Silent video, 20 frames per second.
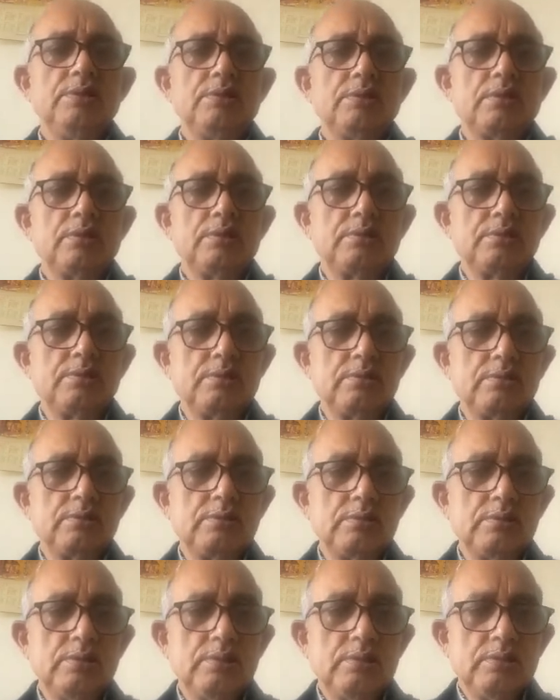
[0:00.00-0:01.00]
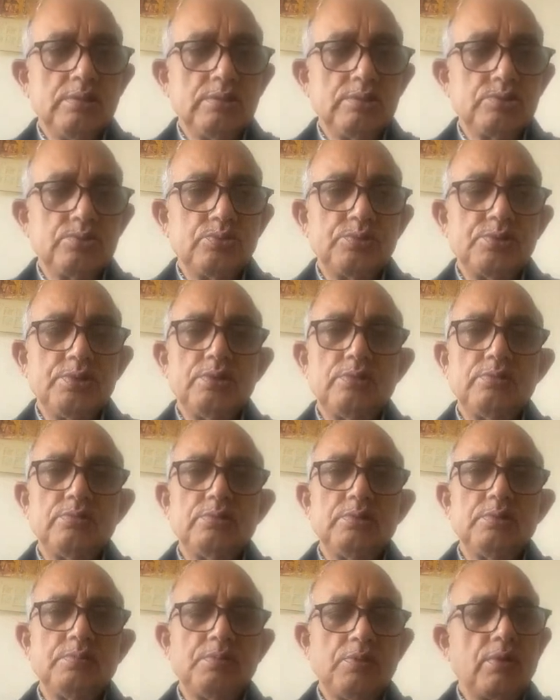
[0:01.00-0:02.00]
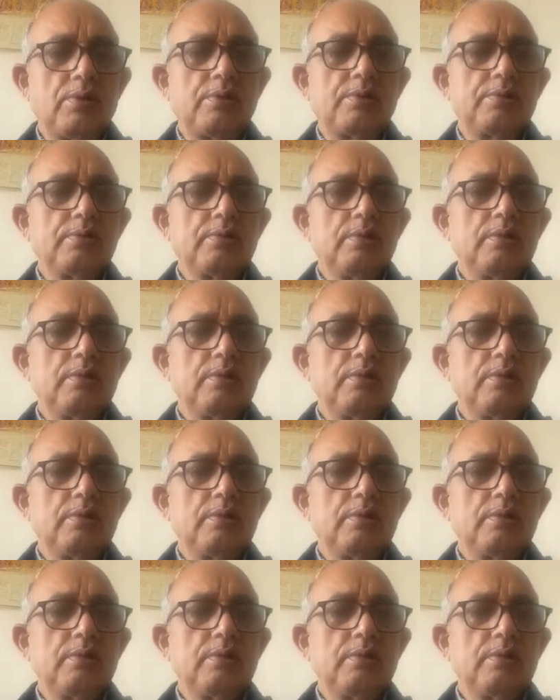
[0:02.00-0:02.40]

not suiting to the plot.